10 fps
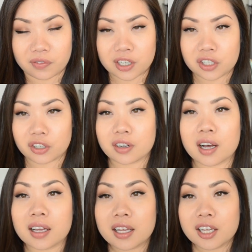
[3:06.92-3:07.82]
to finish it or
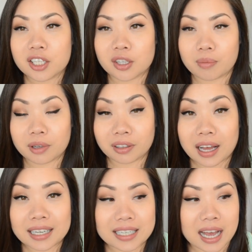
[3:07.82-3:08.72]
not. So I'm
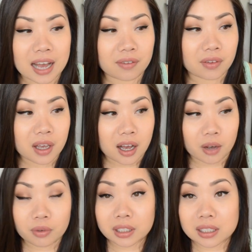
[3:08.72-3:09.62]
glad to have
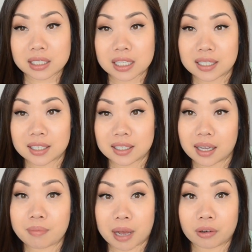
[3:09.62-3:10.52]
a really decent
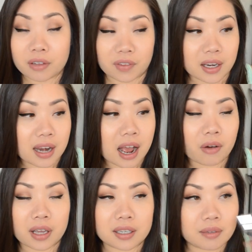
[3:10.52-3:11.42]
amount of it
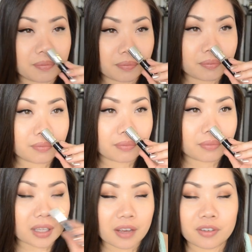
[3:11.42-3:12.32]
now, and
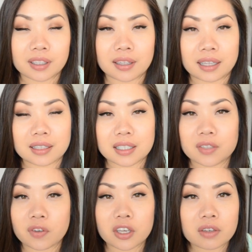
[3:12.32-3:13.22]
I really like this.
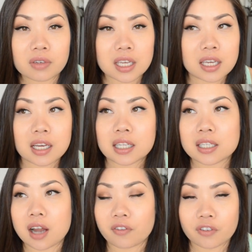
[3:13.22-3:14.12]
It's very unique.
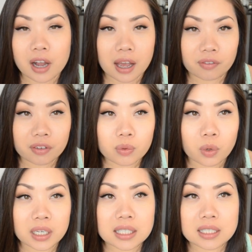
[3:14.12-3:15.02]
It's not for
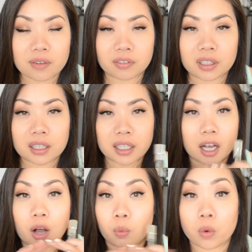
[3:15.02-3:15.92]
everyone. It's definitely
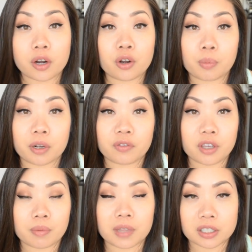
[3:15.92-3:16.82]
like a one note
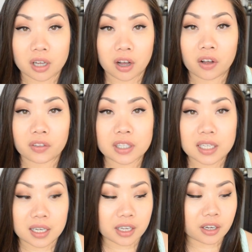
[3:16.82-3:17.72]
perfume. That's all that's
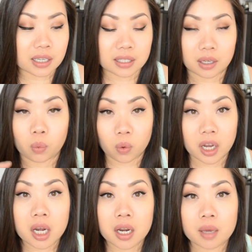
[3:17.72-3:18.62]
in here is like
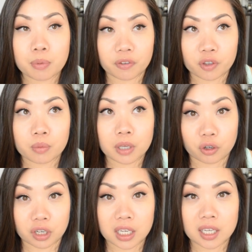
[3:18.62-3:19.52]
one perfume
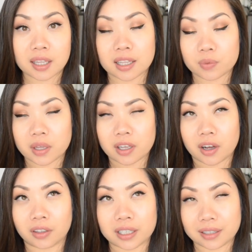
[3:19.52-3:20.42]
ingredient, and that's why they
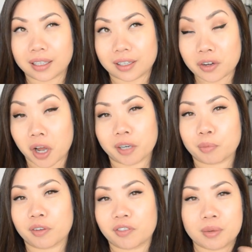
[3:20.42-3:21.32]
call it like not a
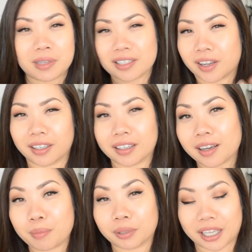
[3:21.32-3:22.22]
perfume. It's not like
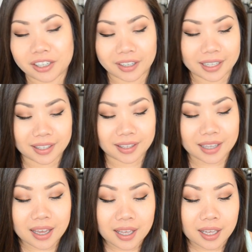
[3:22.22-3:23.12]
a blend or anything like
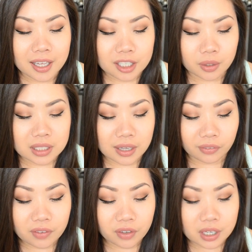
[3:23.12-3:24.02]
that. So it's
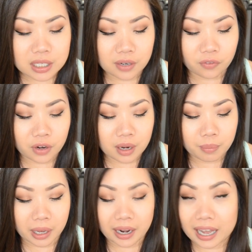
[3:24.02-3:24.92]
definitely very different,
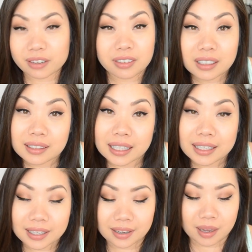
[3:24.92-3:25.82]
but I really
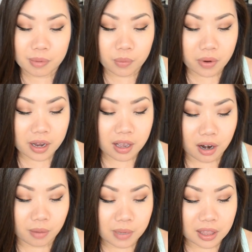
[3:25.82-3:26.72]
like it, and I've been wearing it
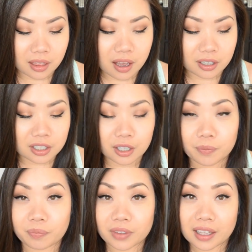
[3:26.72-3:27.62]
all month long,
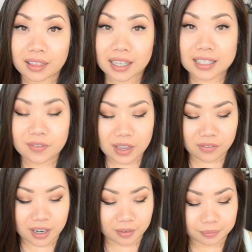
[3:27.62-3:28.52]
so that's a
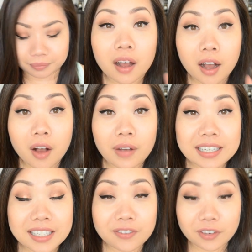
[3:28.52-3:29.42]
favorite. Oh, I
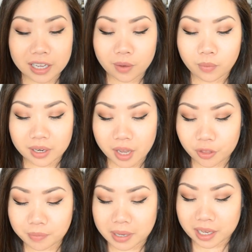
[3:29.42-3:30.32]
did forget one
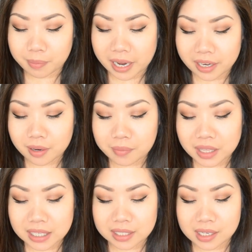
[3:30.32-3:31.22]
other makeup item.
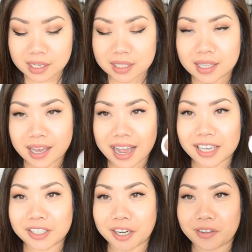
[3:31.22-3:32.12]
This is the
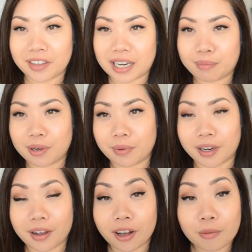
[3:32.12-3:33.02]
eyeshadow that I've been
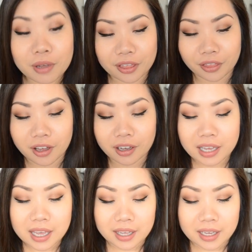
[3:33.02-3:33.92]
wearing all month long.
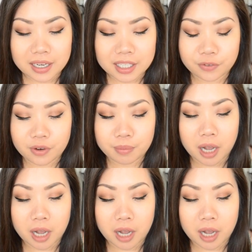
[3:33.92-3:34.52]
It is from